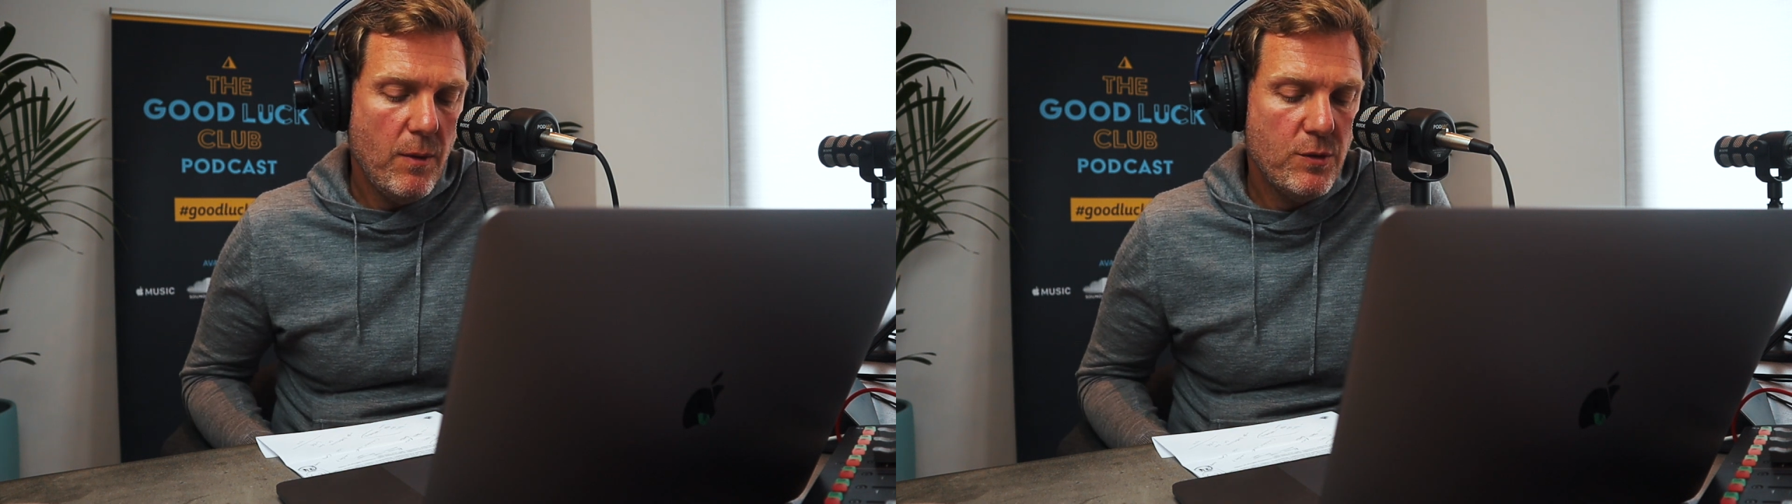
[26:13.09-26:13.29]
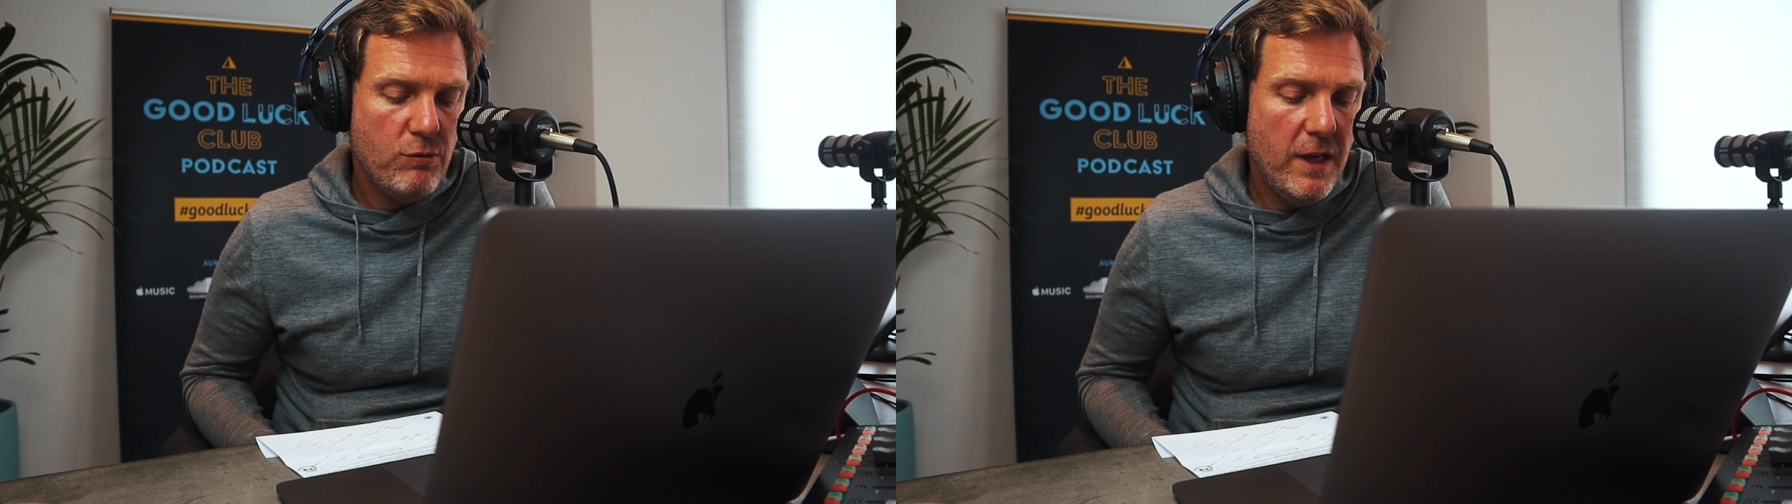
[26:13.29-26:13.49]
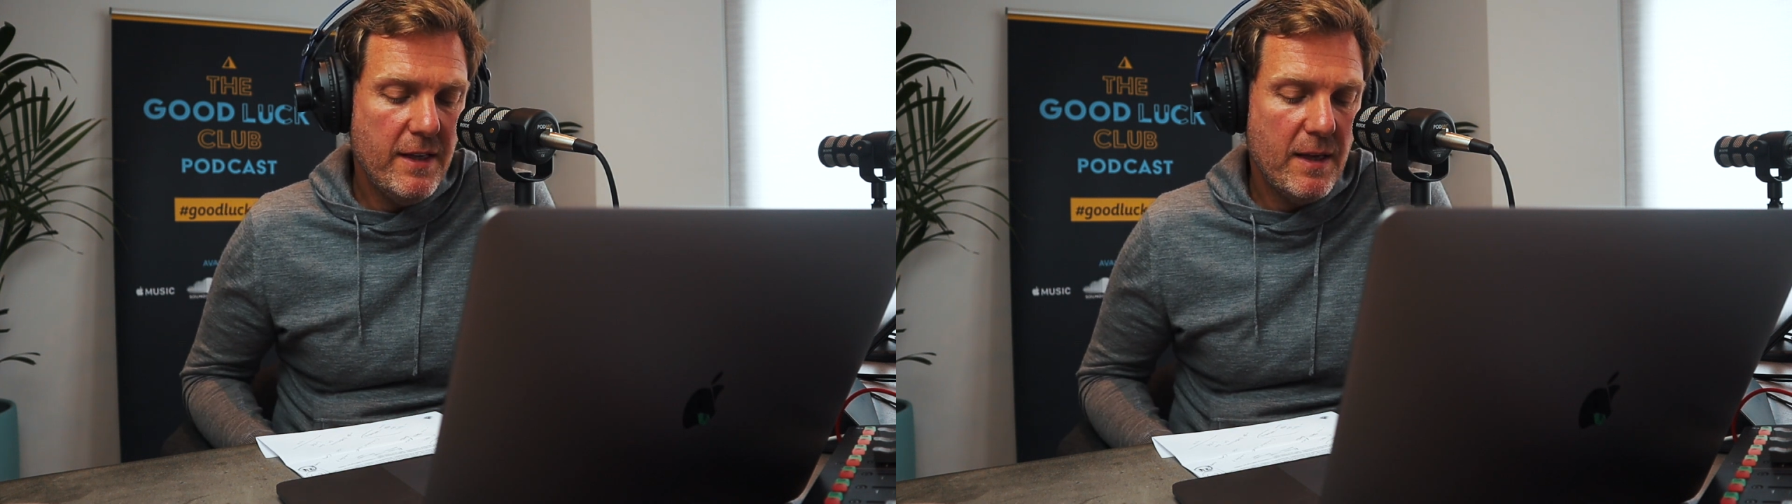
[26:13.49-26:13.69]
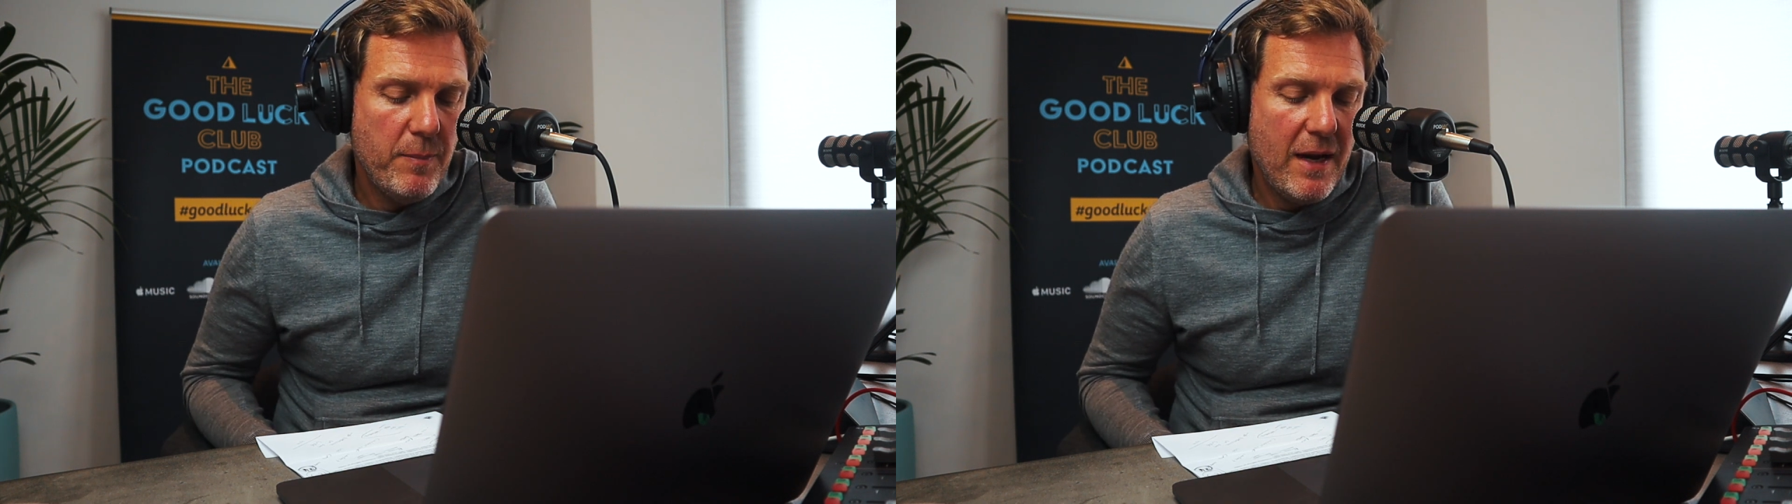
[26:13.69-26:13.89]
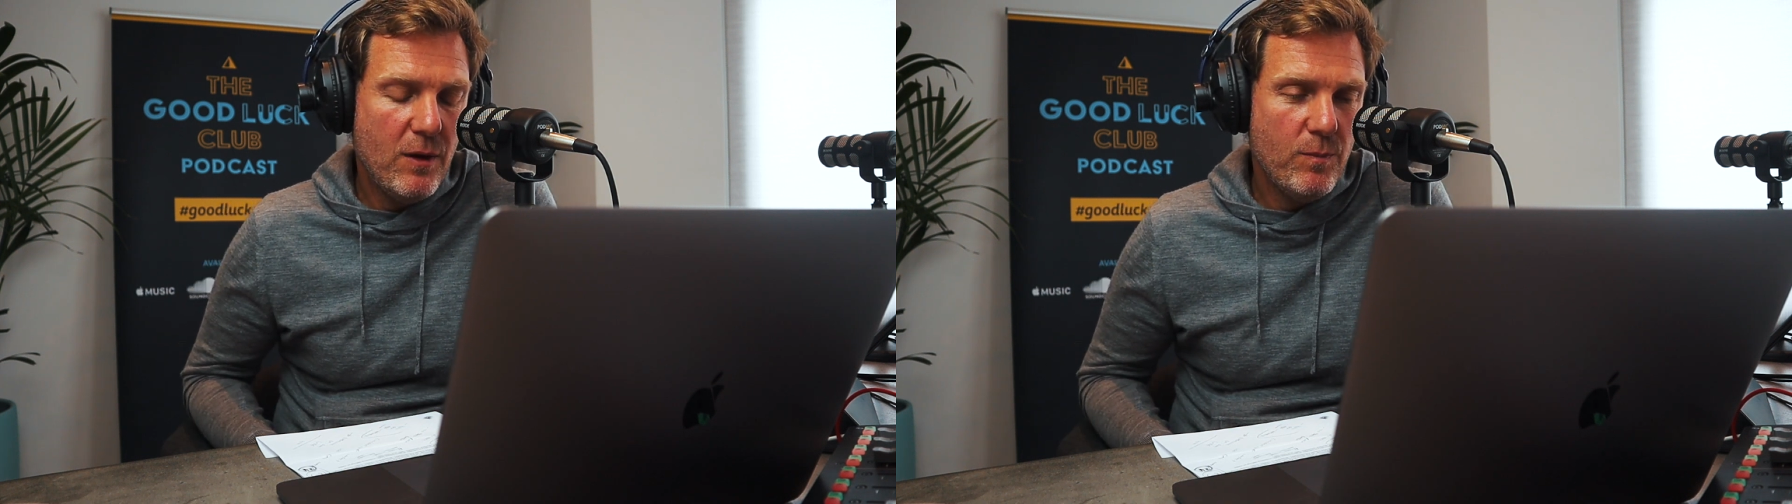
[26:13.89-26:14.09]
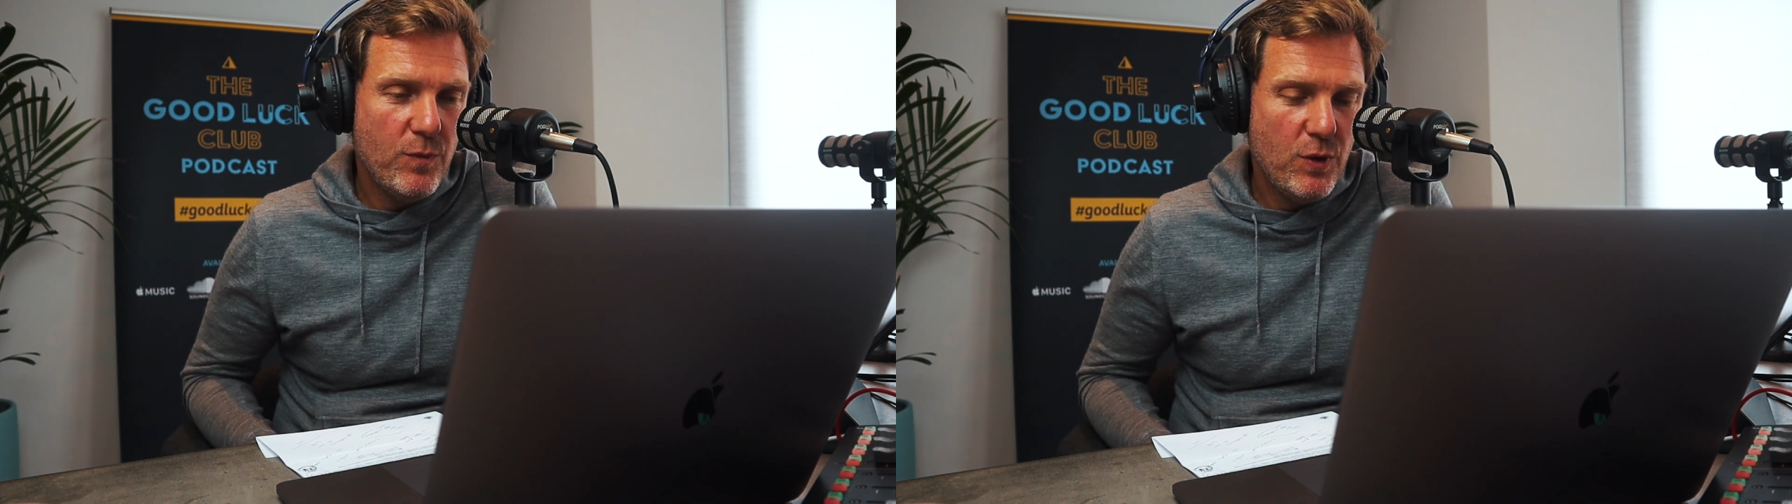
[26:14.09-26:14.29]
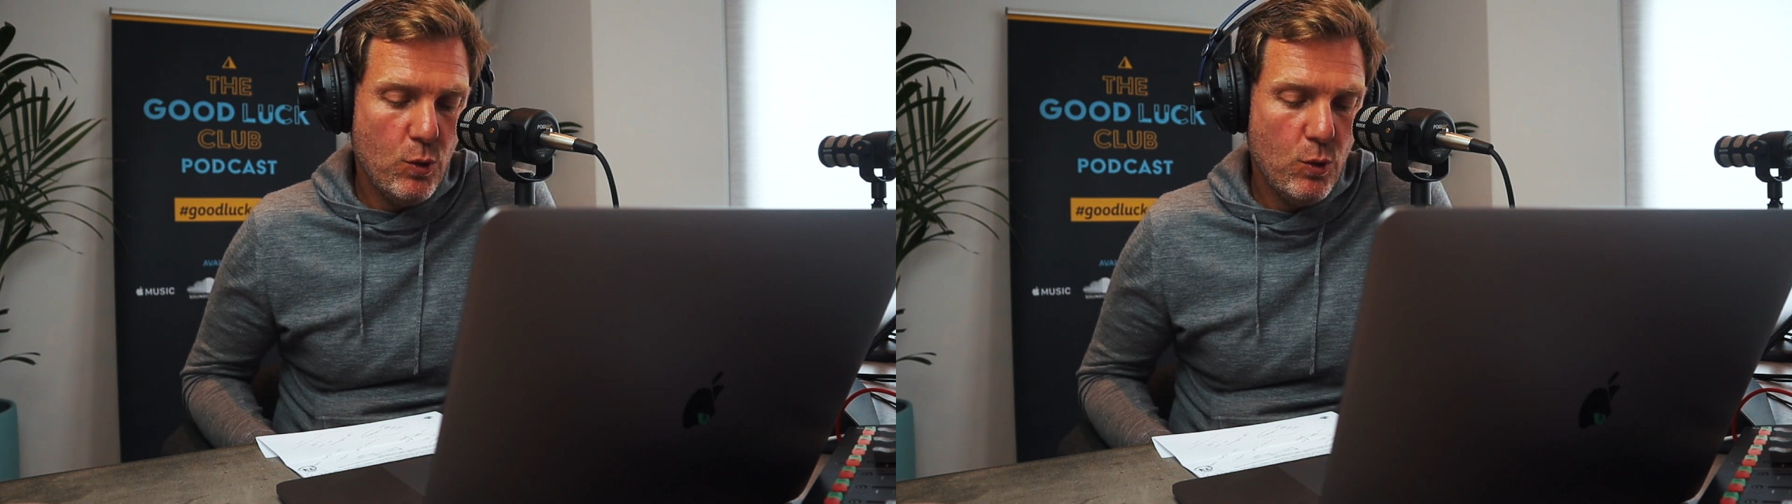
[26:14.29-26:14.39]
I was reading about